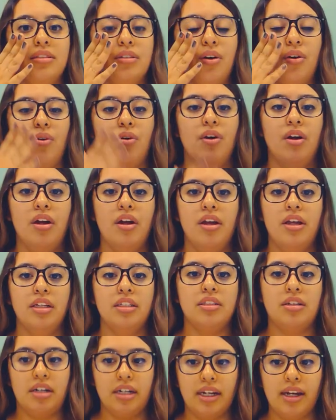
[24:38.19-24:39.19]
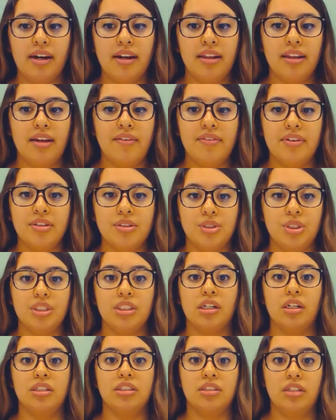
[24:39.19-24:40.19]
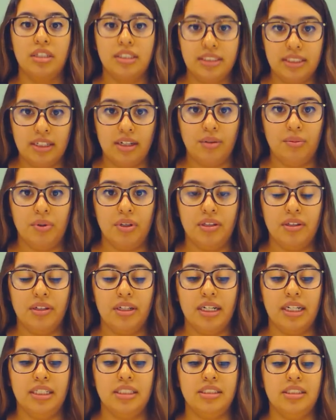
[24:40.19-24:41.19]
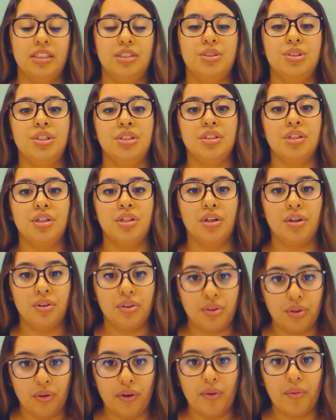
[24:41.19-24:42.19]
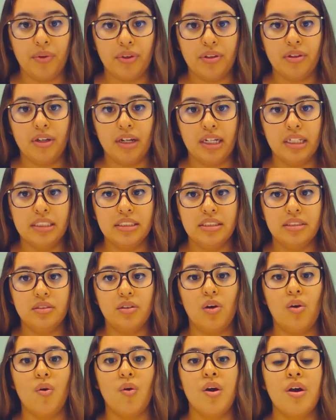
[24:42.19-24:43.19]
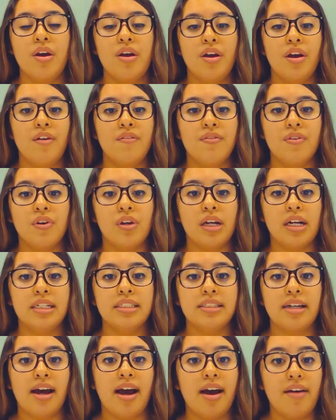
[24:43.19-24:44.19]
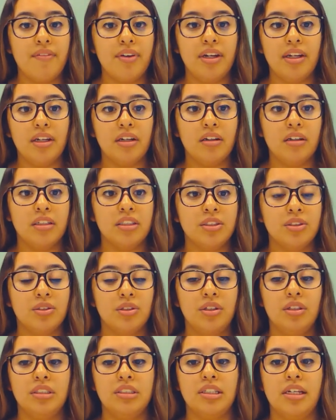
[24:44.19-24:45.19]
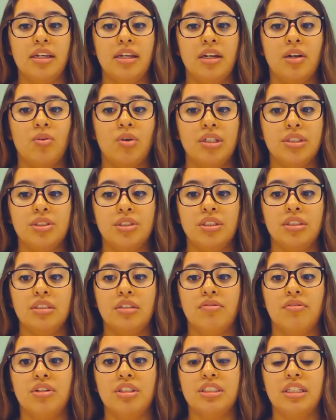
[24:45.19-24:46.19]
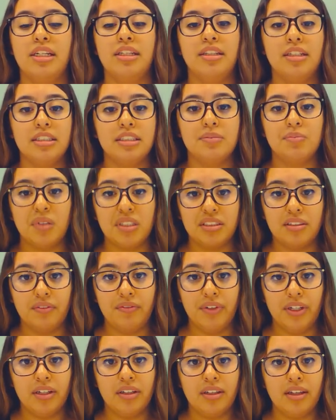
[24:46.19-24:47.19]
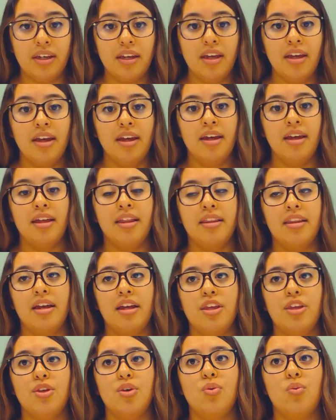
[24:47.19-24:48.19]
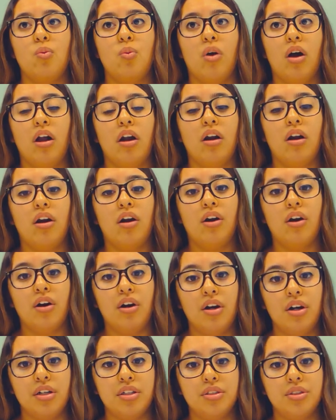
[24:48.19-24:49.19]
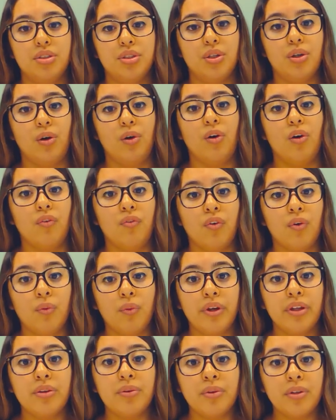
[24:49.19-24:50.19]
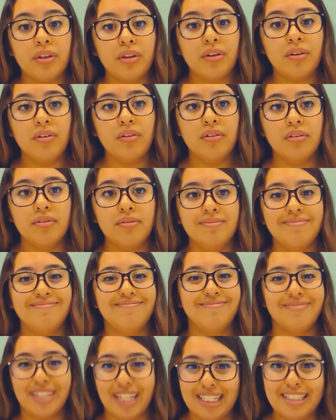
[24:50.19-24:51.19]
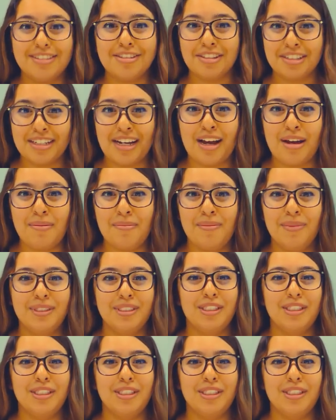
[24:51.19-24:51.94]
So starting at 11, she's going to start sitting with you guys and she's going to go through it with you guys. So if you guys have any concerns, any questions, if there's anything specifically that you want her to go over with you, that's your time.